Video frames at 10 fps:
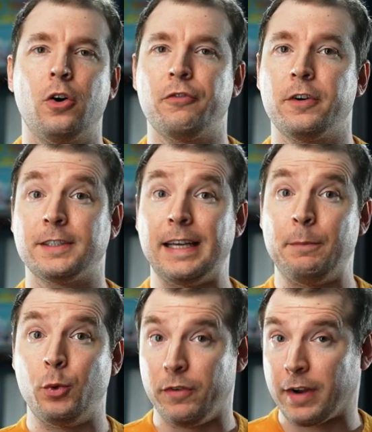Or for
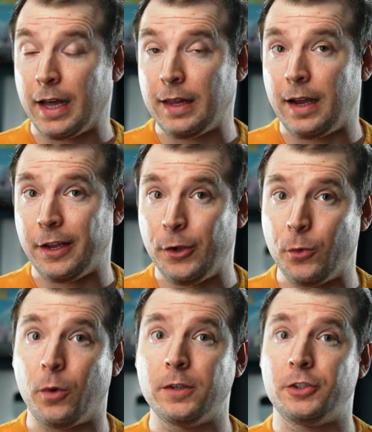example, with color, you
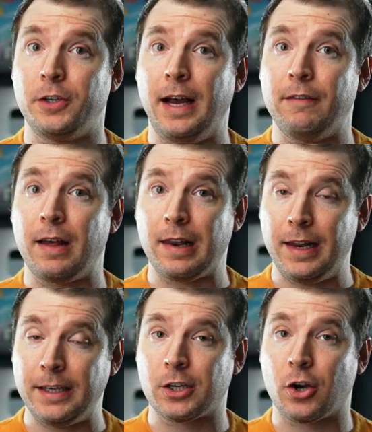want to have less